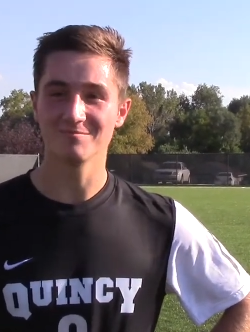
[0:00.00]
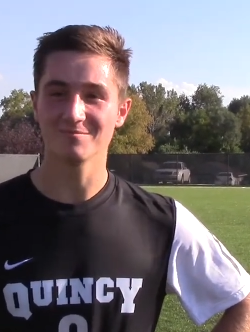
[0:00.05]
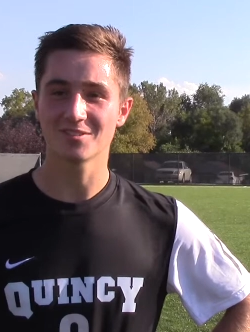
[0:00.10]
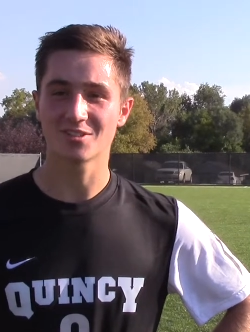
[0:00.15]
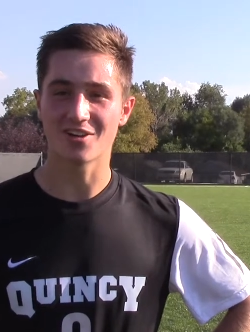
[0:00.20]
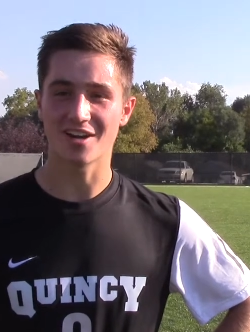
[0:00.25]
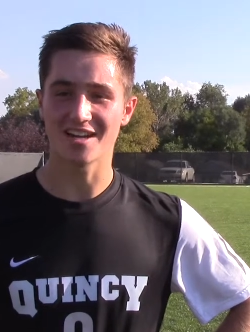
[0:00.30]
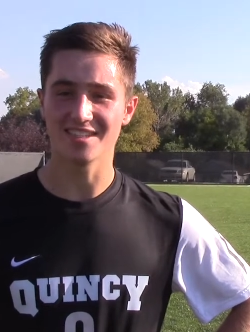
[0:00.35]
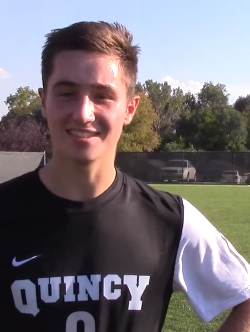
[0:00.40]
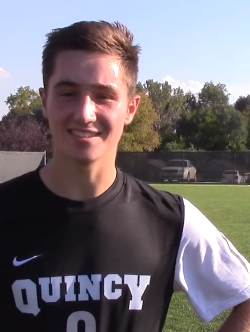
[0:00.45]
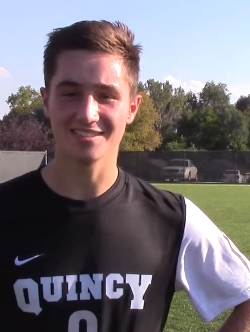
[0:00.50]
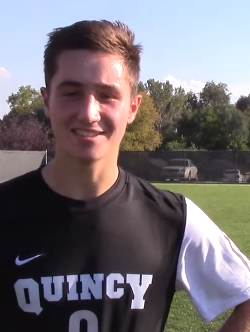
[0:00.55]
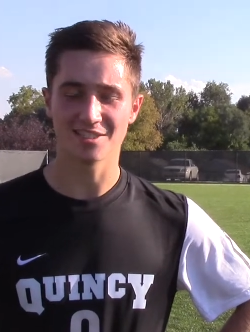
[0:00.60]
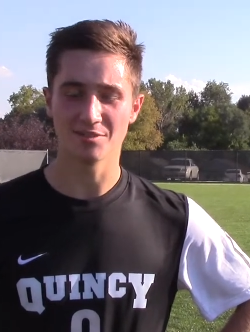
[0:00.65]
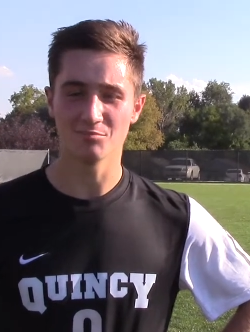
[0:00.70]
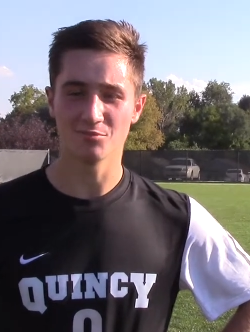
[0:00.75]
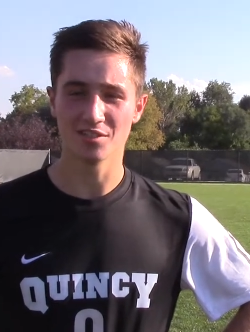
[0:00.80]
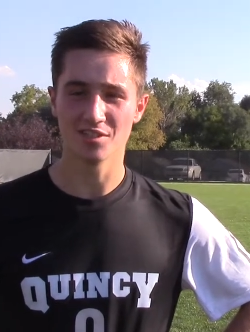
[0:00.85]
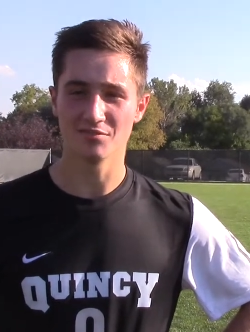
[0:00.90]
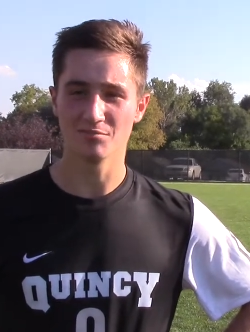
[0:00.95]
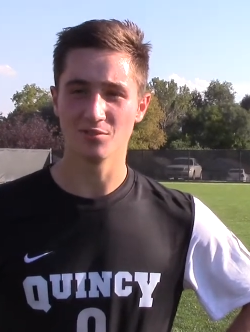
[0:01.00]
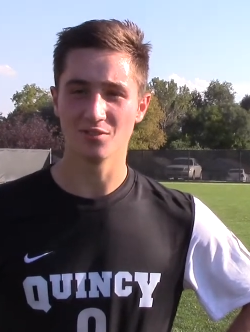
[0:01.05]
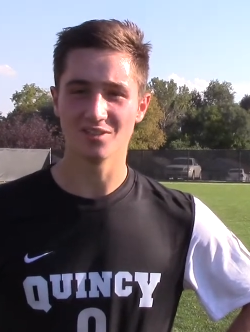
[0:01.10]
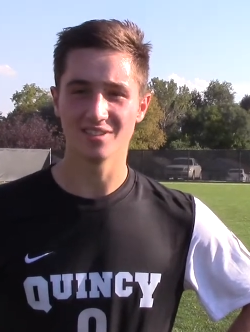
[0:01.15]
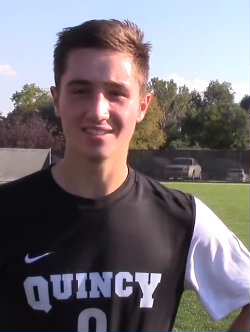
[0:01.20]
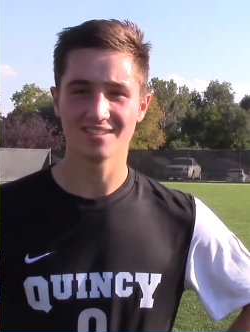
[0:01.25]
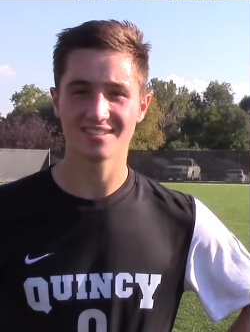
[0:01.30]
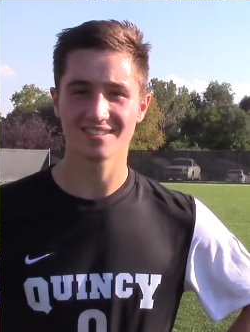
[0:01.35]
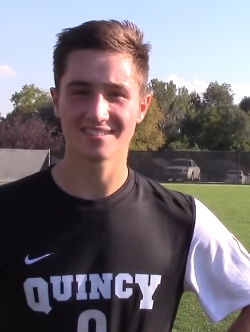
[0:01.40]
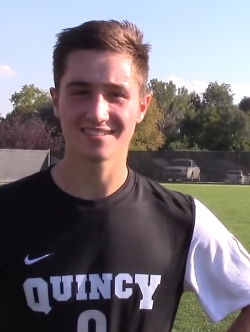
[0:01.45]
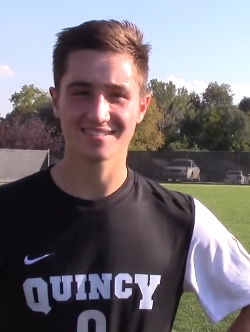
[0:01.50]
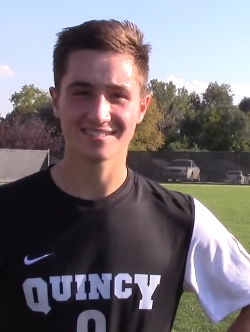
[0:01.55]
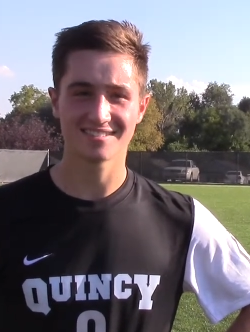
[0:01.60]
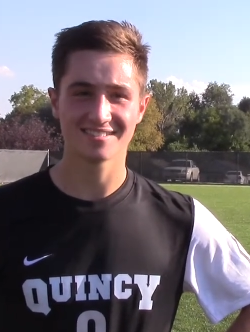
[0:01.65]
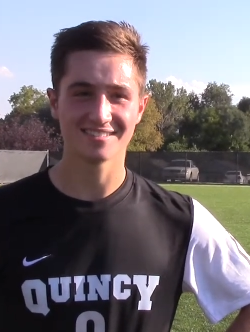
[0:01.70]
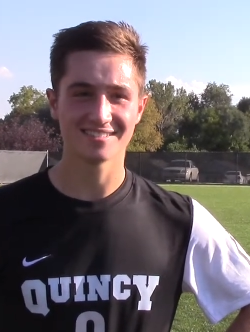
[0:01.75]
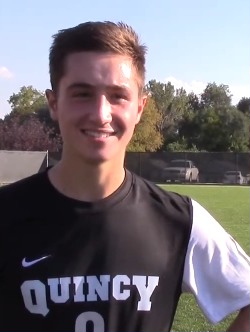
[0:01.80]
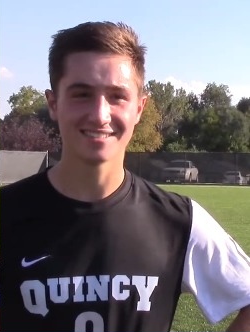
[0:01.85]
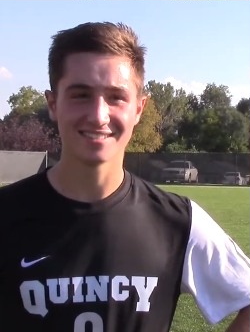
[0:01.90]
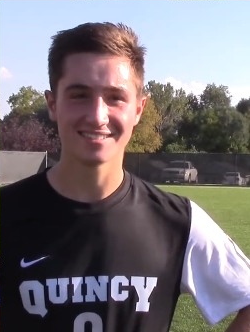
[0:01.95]
Crazy. It's unbelievable.
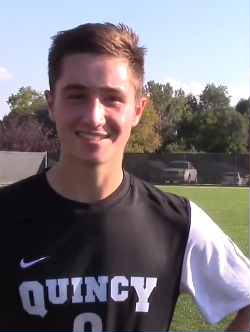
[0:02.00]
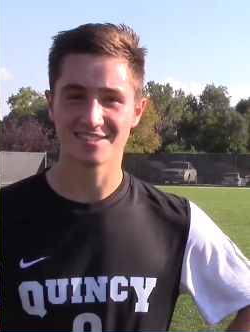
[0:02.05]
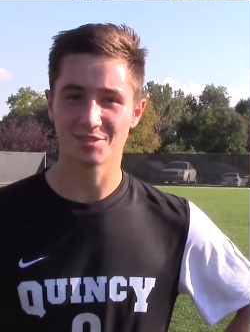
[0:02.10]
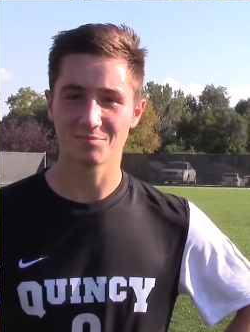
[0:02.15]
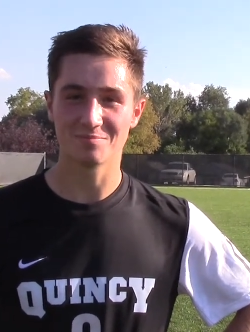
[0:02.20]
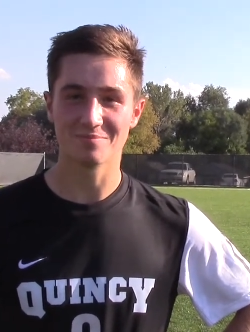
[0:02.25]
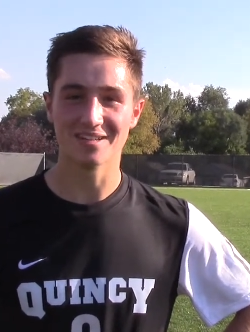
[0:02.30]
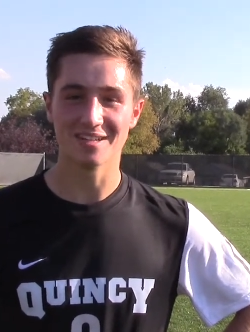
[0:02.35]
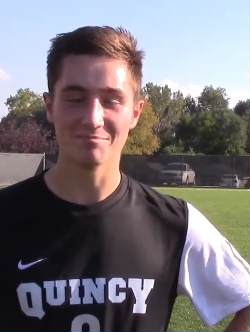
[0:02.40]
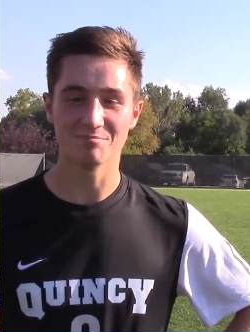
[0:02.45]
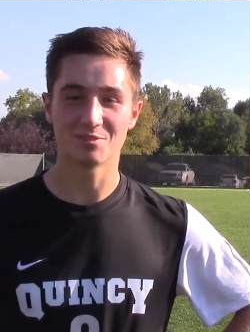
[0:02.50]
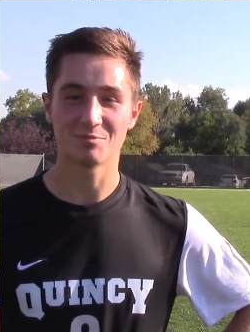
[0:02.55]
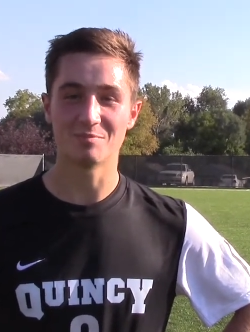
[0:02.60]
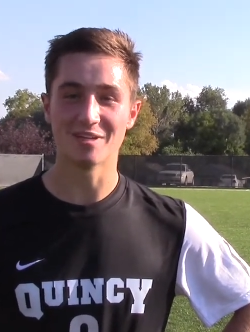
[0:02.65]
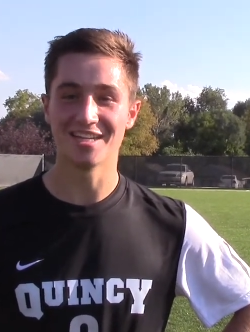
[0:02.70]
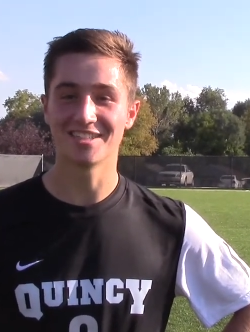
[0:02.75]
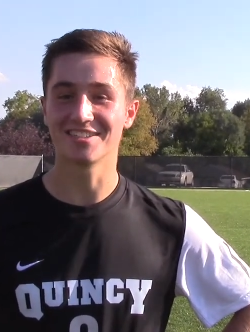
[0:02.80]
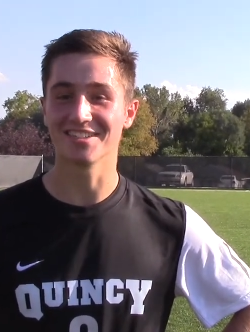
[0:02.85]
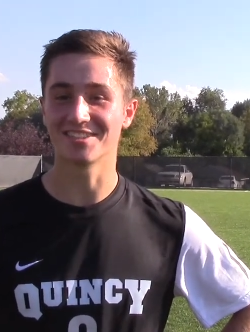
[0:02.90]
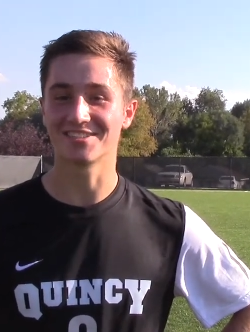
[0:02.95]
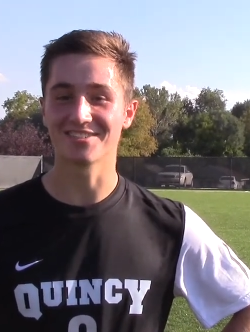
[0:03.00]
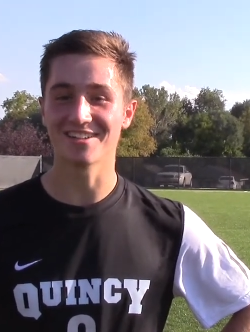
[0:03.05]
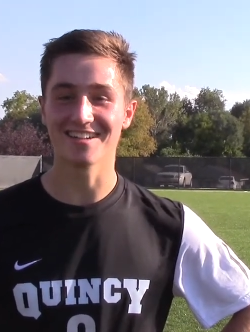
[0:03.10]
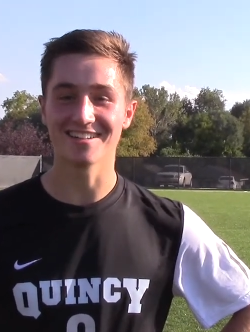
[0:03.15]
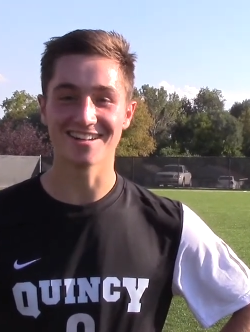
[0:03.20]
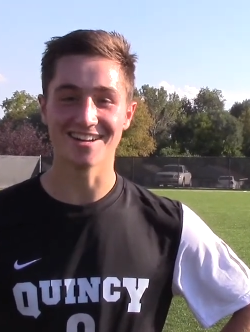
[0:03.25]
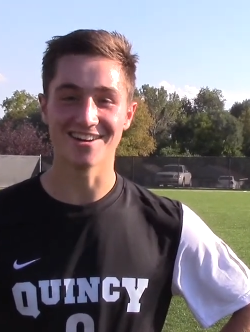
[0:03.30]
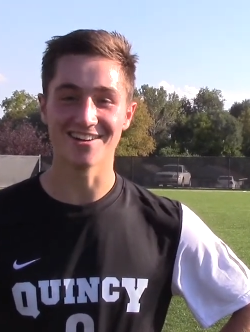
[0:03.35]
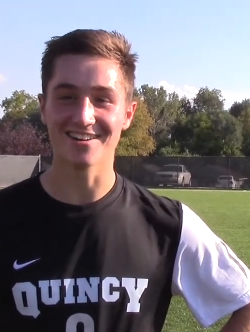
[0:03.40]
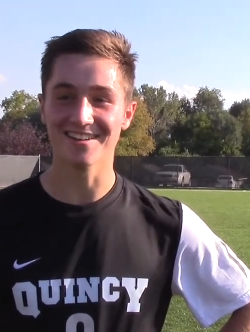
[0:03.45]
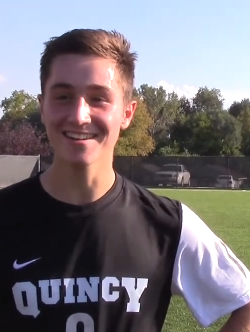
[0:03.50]
I'm speechless right now,